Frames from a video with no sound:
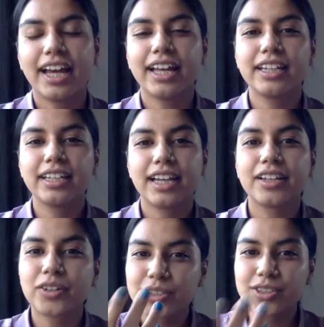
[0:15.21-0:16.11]
And I'd
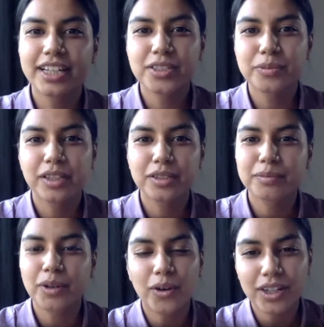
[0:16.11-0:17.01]
also like to welcome
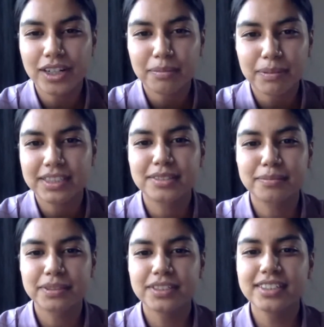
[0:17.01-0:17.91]
all our
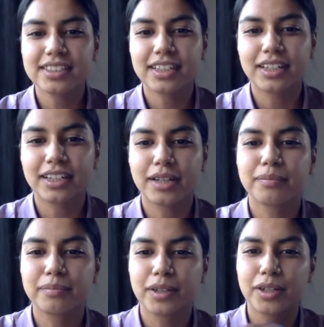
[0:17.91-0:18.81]
participants. Uh,
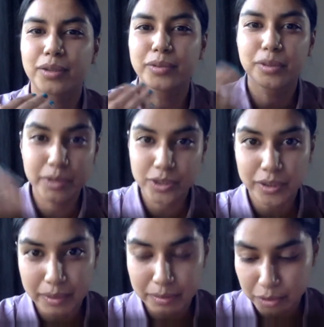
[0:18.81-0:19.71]
I'm, uh, we'll be
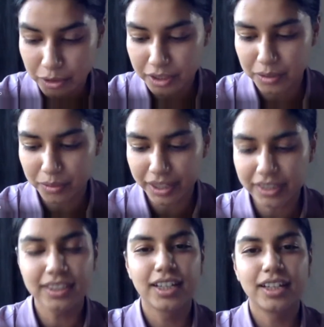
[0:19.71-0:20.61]
joined by more in a while.
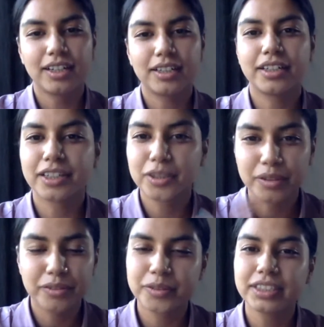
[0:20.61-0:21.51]
hello,
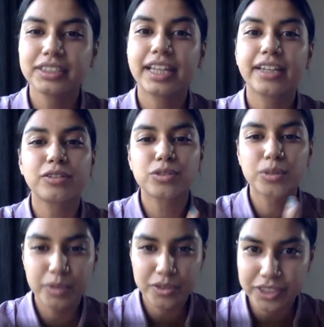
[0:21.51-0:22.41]
everyone. Thank you so
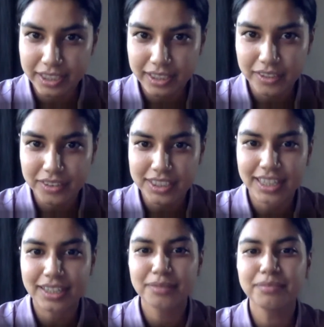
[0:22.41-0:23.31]
much for taking out the
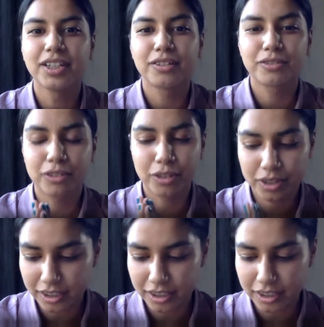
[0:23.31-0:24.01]
time for